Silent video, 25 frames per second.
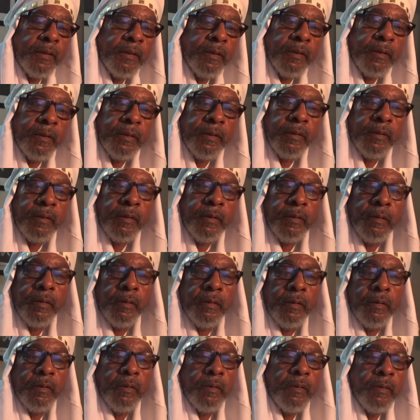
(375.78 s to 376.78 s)

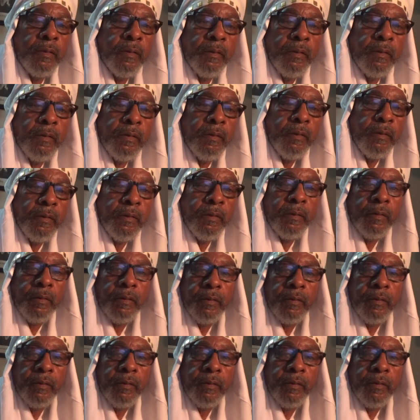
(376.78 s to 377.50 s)
[no speech]